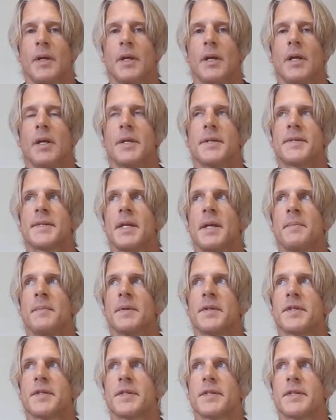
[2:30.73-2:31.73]
It is a
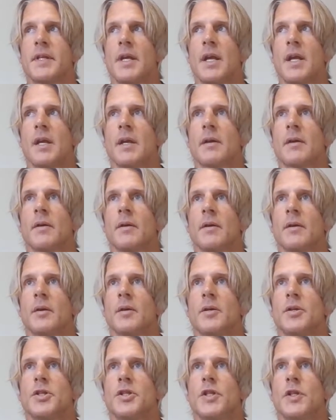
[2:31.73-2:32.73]
mistake
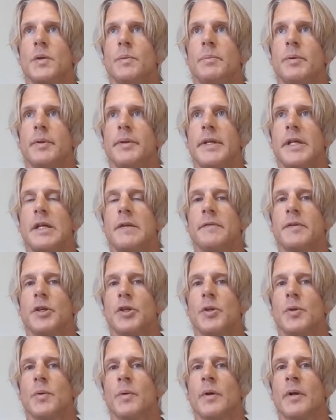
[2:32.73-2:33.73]
to believe
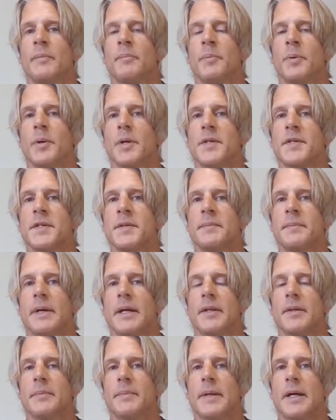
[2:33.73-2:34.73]
that you are imprisoned
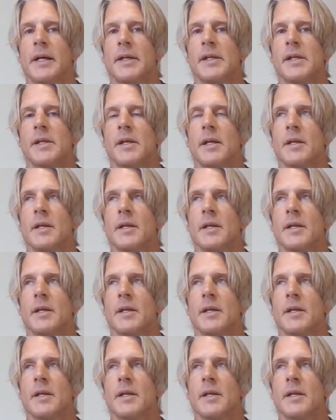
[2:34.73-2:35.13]
by the body.